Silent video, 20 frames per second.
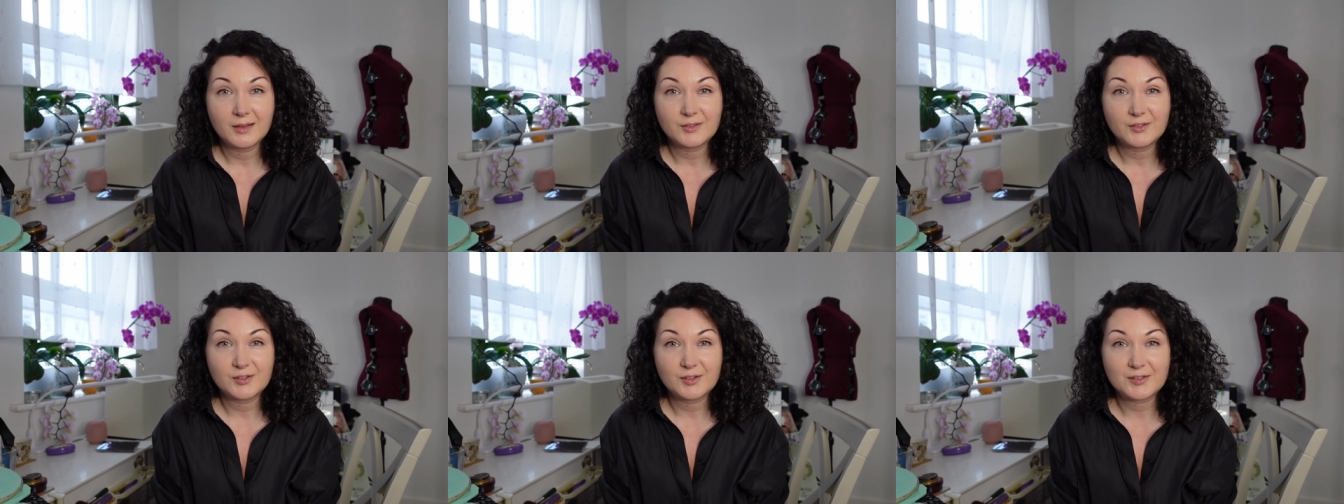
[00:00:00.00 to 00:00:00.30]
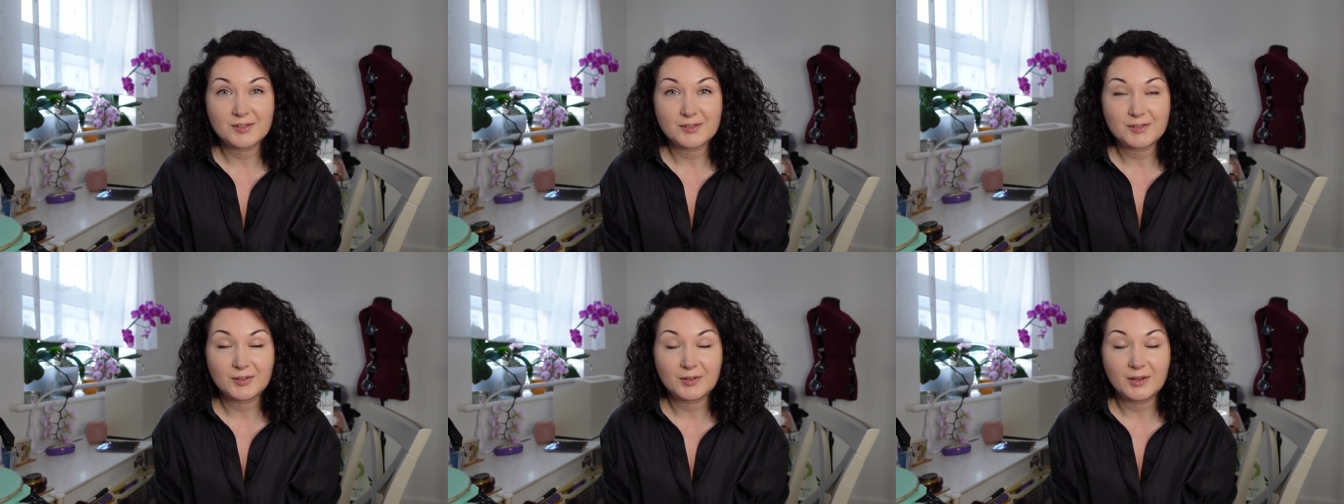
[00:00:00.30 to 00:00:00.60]

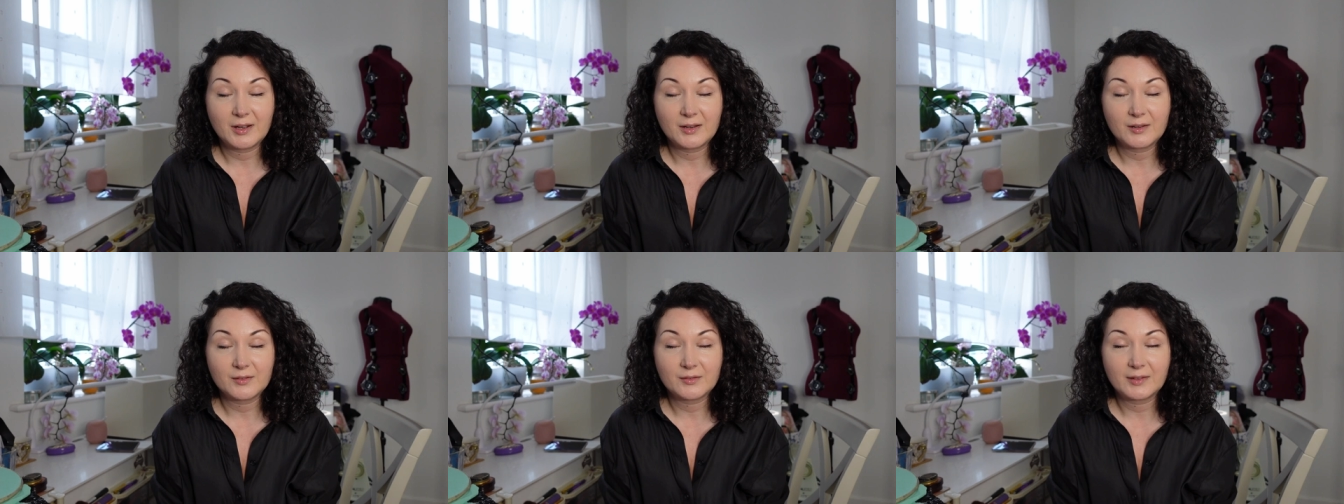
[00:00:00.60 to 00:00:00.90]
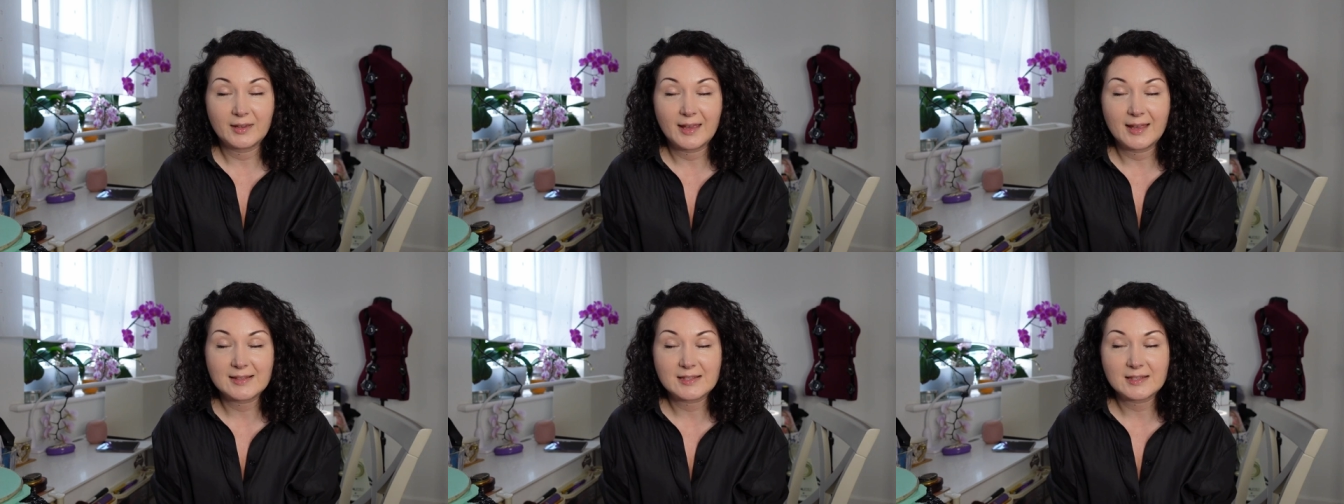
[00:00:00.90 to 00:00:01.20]
just to kind
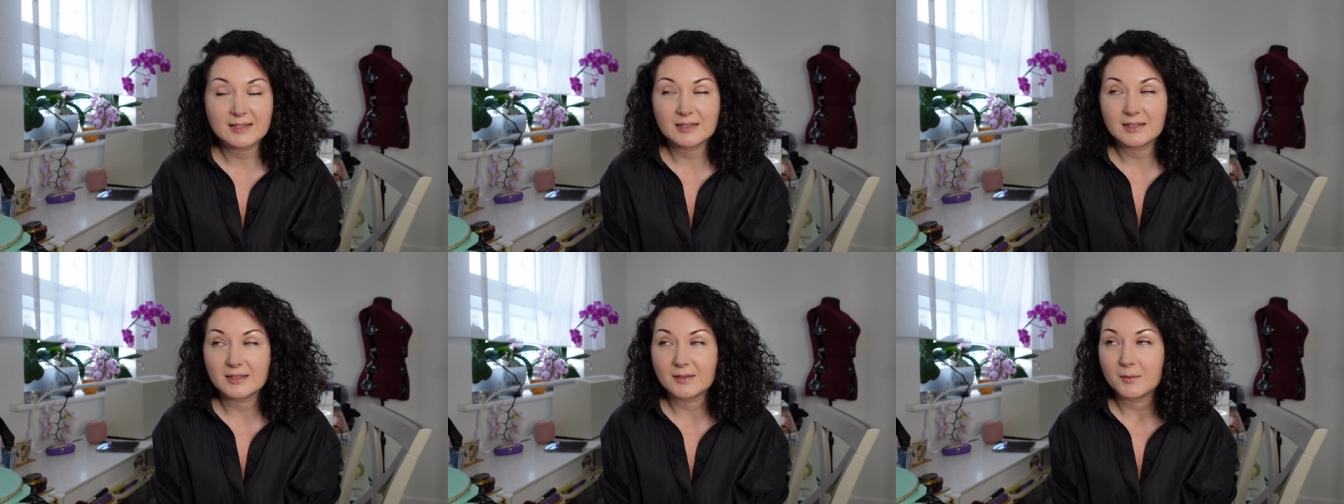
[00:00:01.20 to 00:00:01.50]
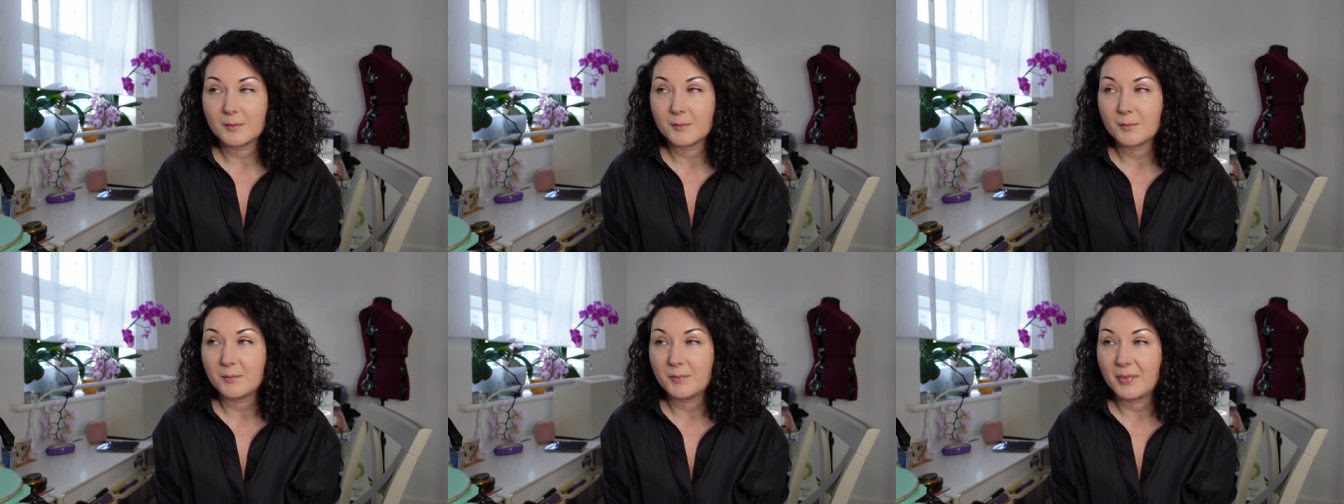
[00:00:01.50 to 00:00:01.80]
of get
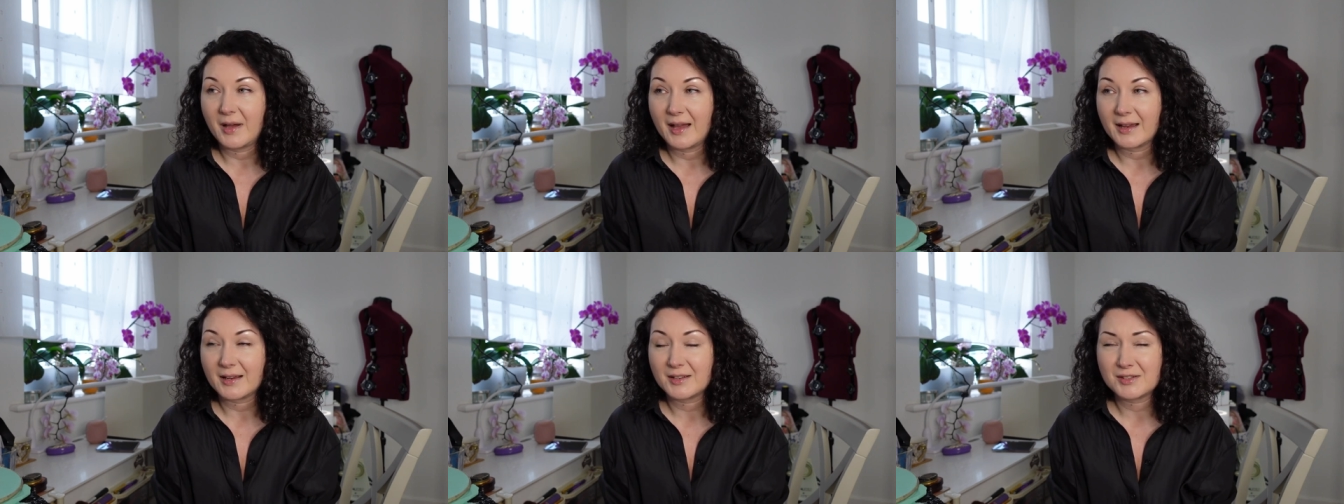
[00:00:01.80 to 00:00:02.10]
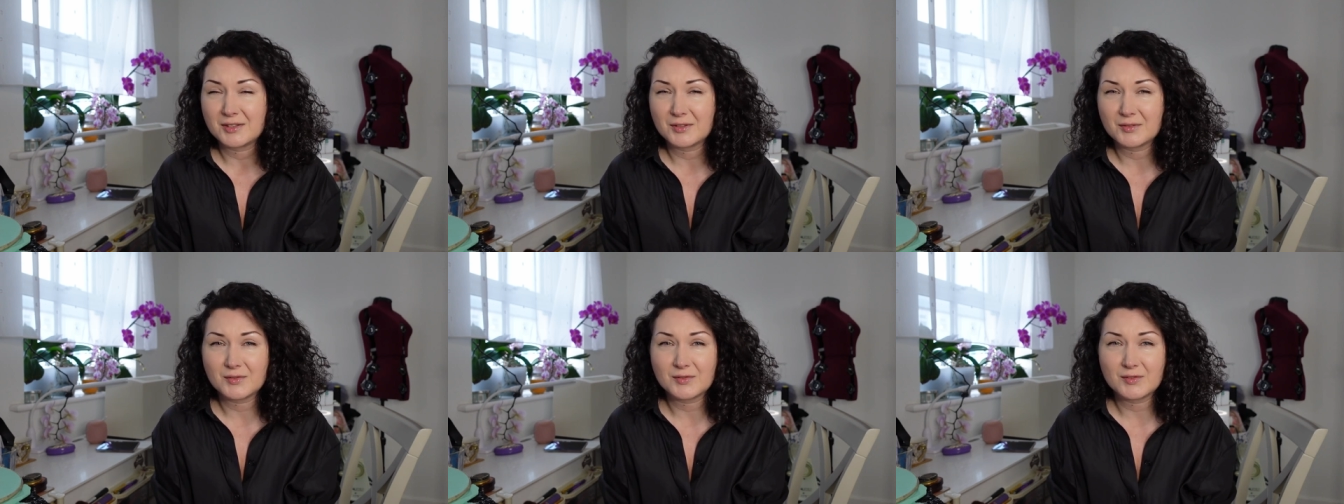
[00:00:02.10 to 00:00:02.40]
back
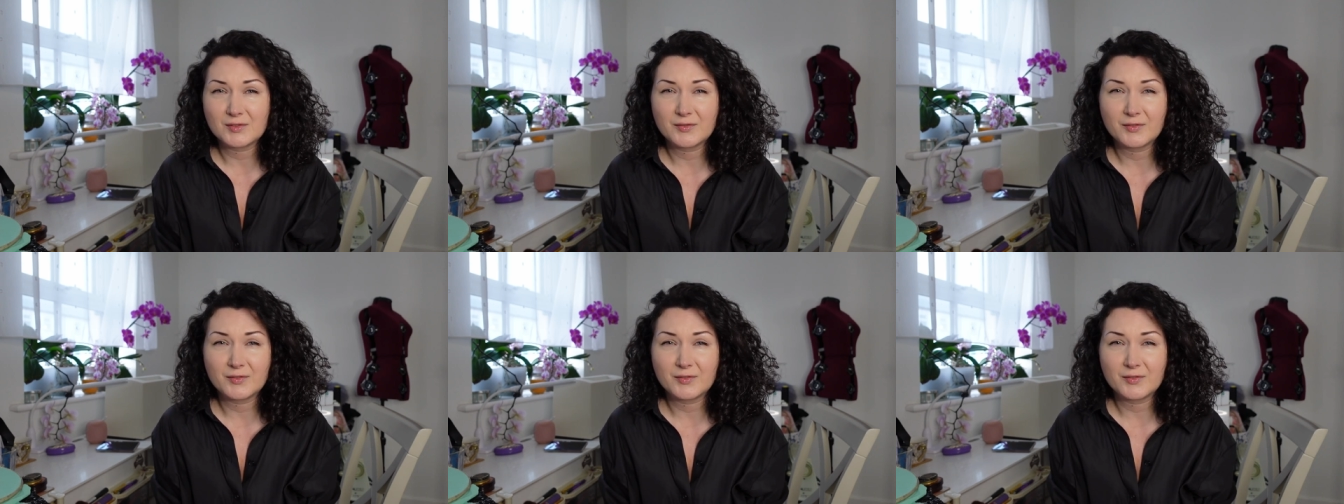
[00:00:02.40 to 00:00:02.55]
to